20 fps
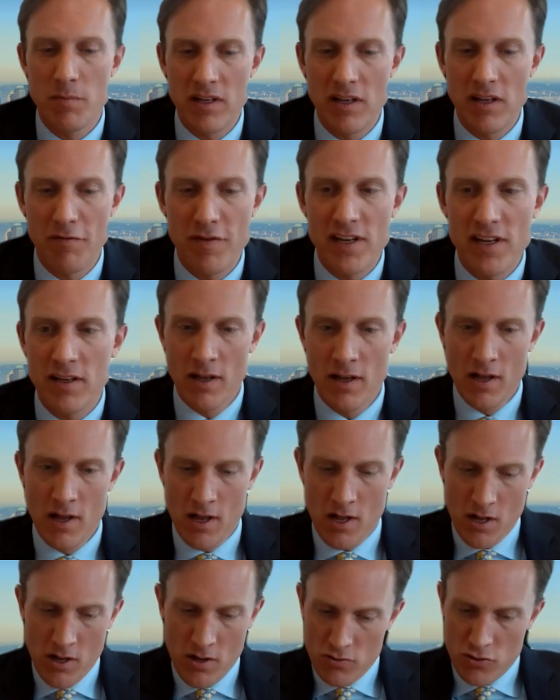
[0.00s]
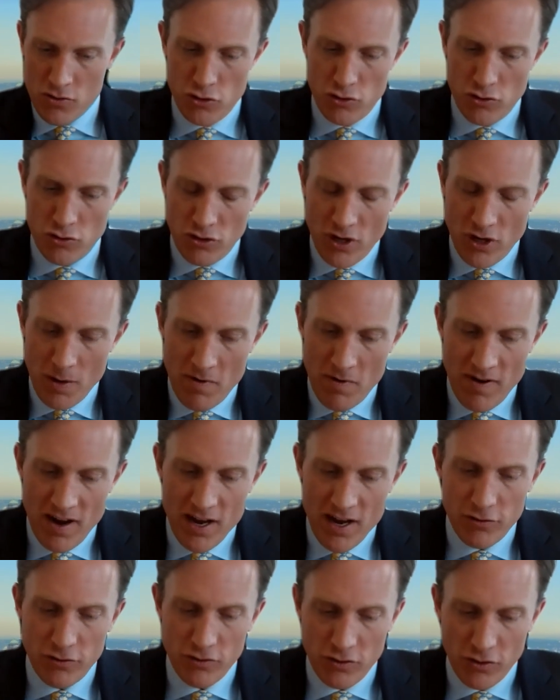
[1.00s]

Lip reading: But I think, just to summarize,